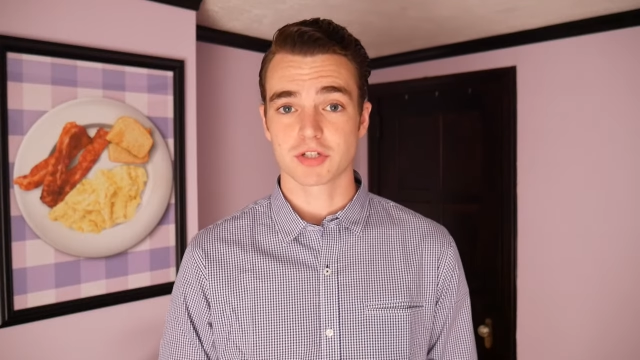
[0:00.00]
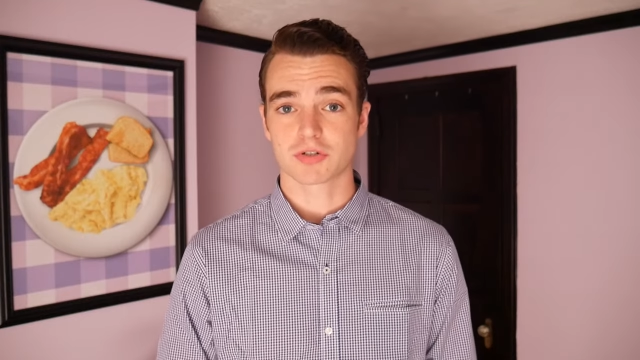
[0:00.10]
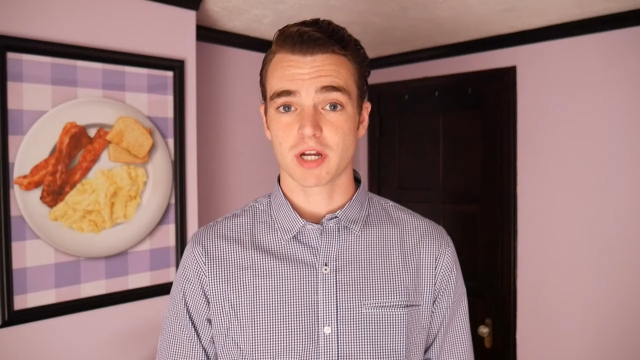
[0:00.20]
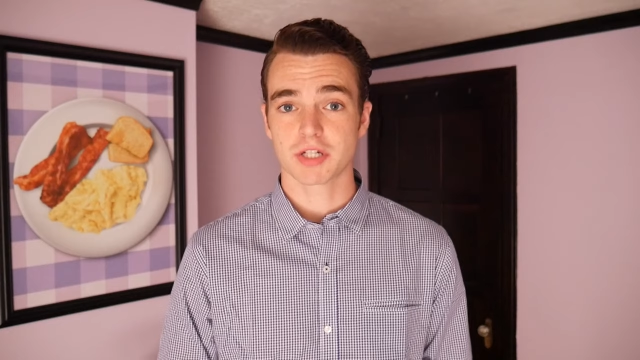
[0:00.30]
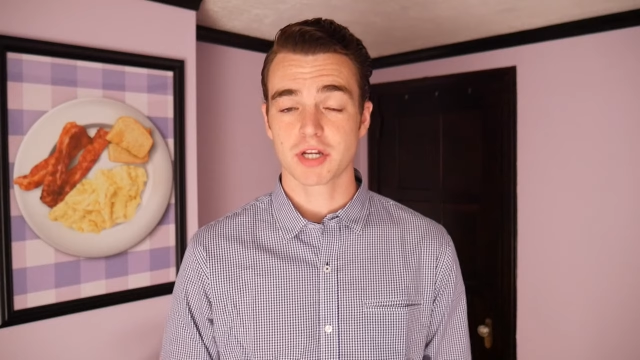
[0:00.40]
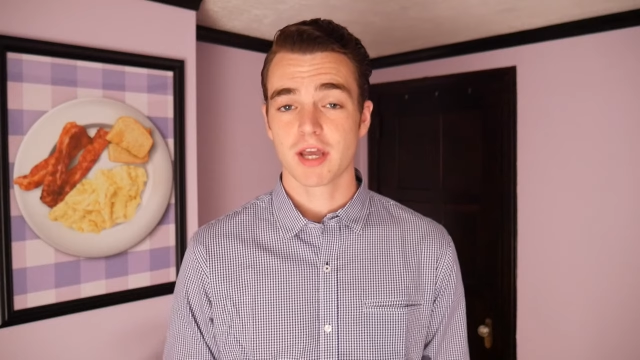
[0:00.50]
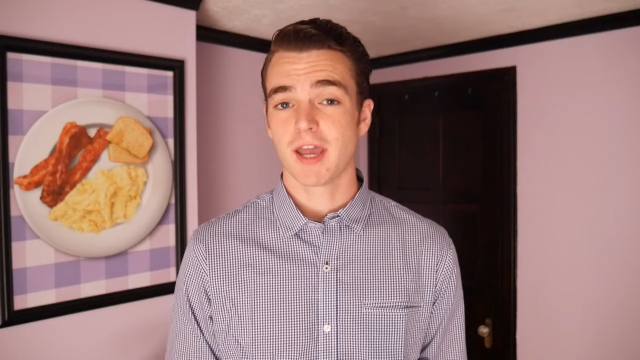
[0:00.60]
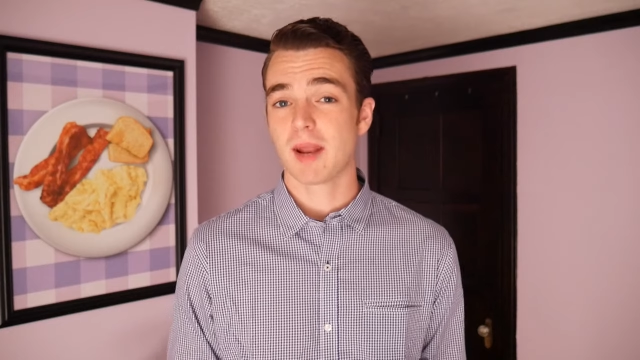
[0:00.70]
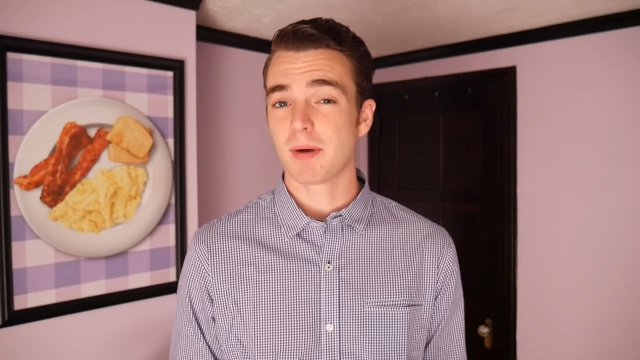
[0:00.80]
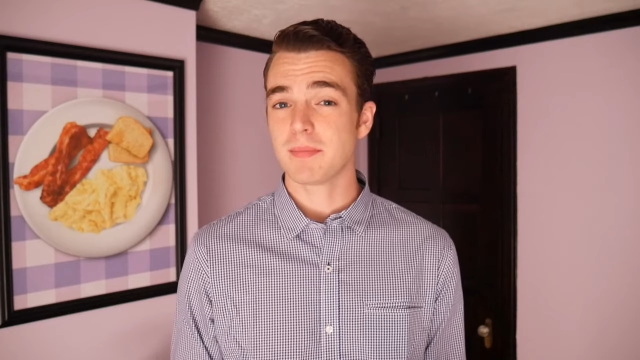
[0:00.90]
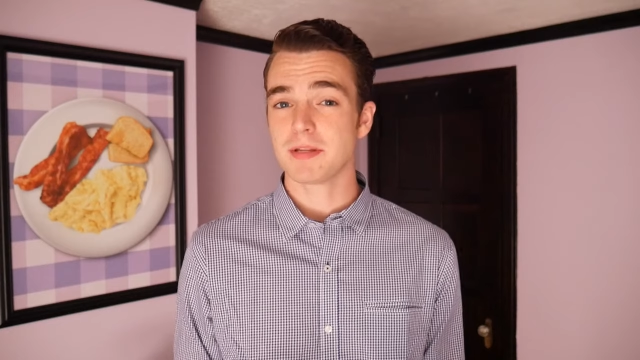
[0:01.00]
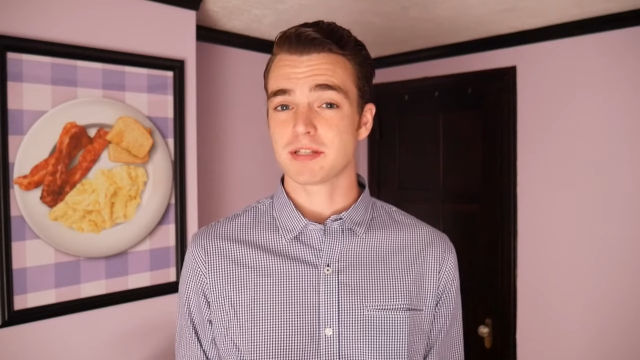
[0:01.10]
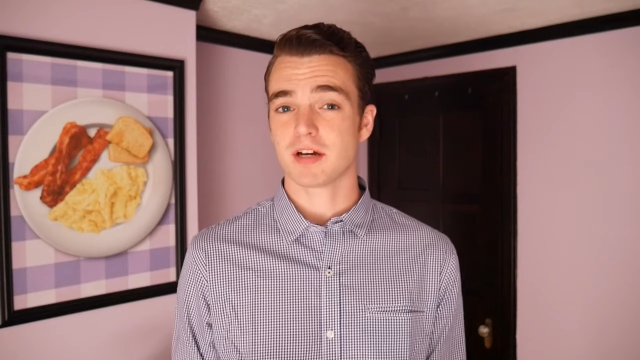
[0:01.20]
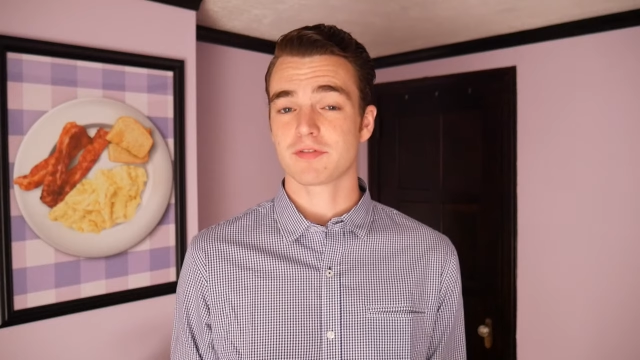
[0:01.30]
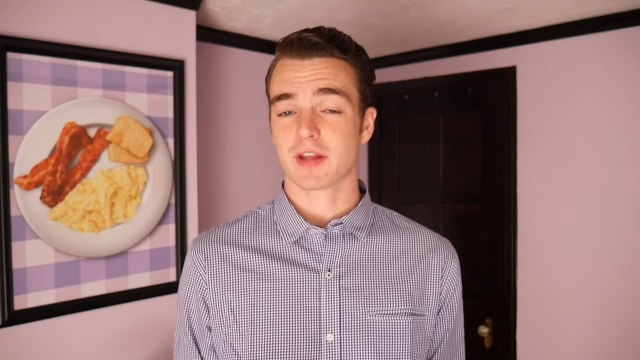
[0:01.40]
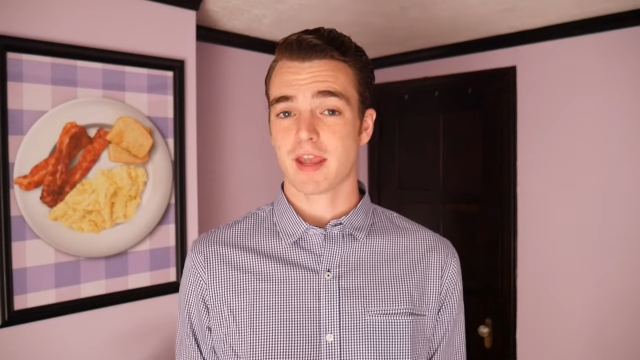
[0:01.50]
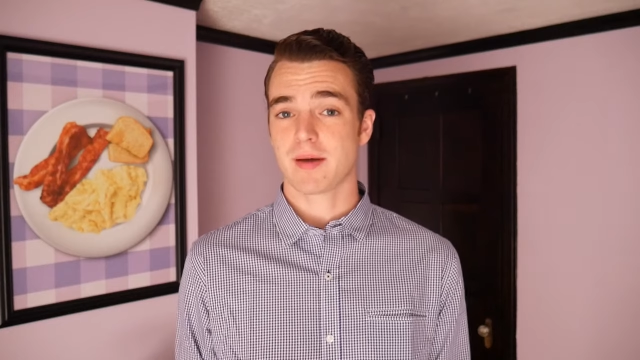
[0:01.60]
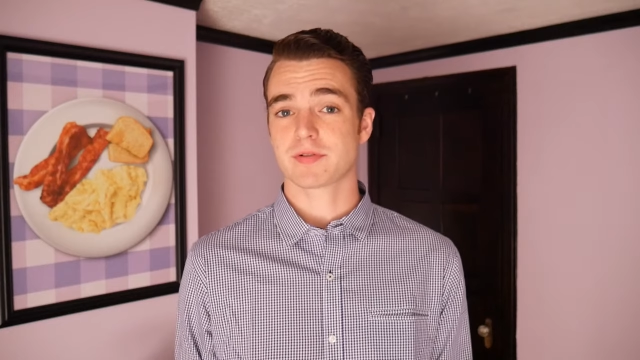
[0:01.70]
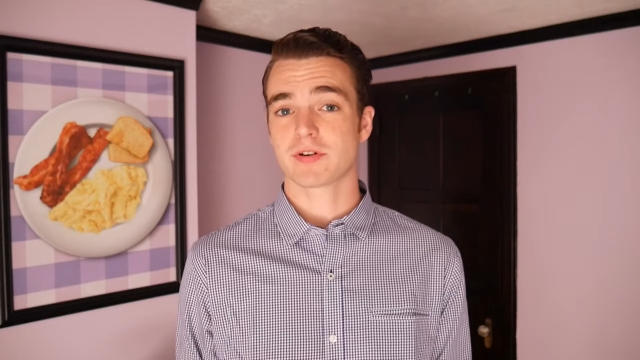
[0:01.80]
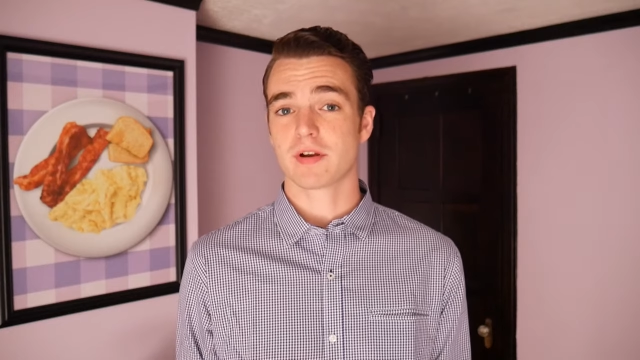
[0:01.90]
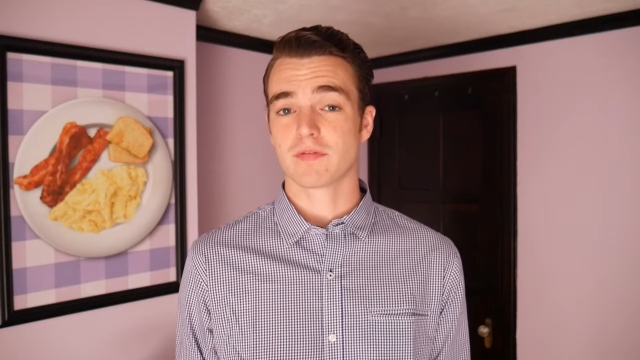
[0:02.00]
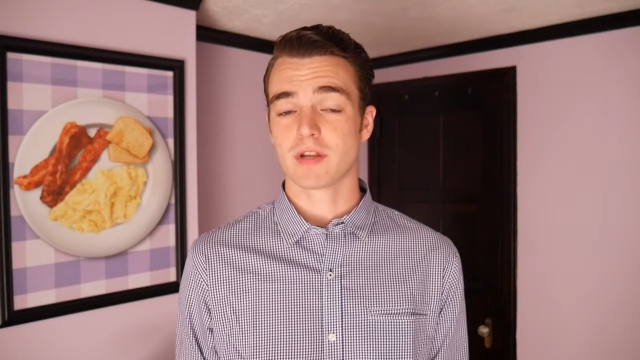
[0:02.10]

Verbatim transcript: stretch, and it might be tough to capture on